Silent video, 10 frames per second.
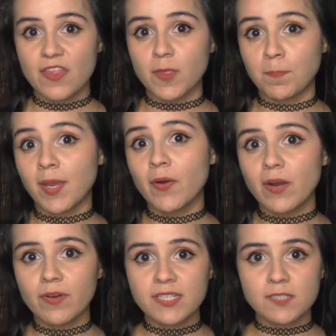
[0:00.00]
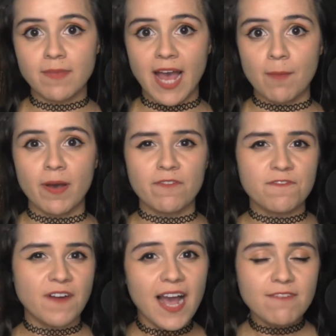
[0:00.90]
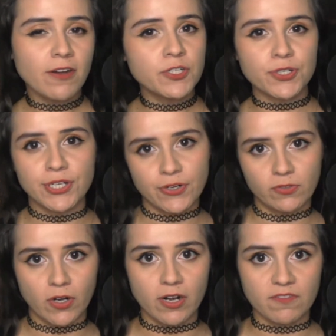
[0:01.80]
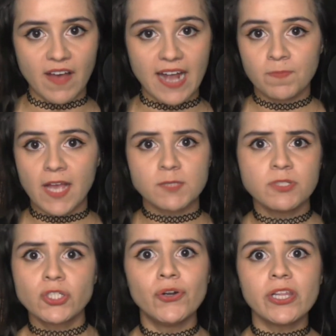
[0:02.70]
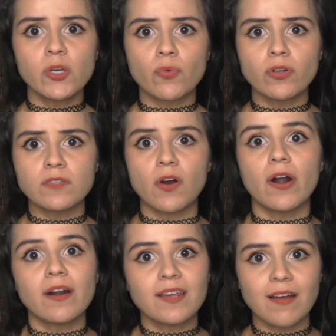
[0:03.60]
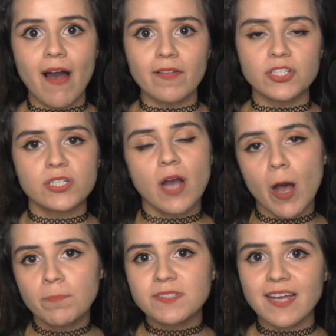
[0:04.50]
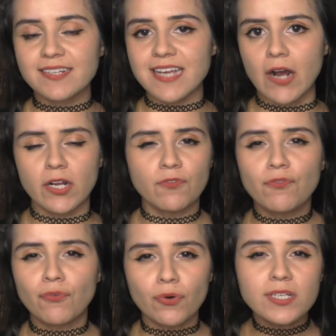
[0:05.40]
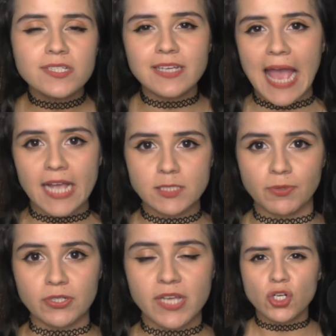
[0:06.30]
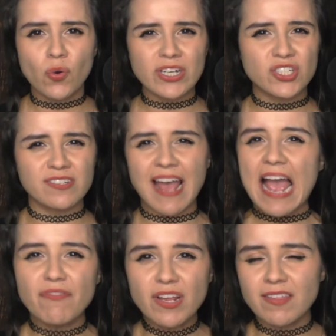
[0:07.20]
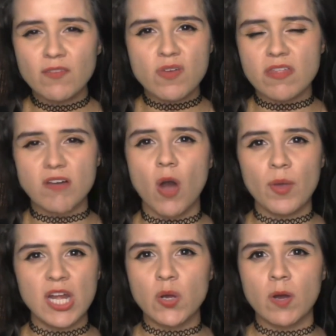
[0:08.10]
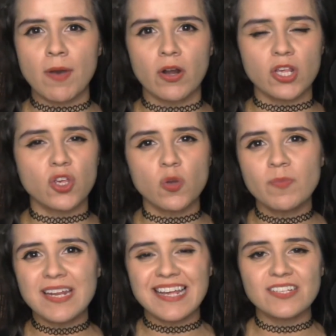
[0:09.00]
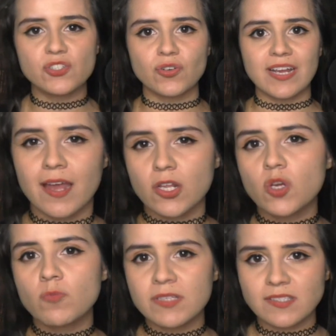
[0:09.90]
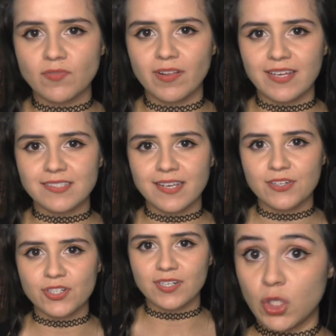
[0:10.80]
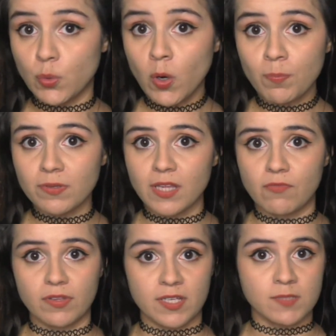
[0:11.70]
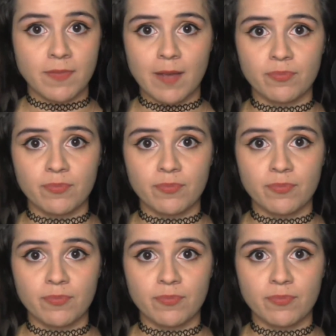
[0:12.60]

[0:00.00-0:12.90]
The Piri Reis map, a 500-year-old artifact, has been turning the world of archaeology upside down and forcing experts to question everything we thought we knew about human history and human civilization. You won't believe what this map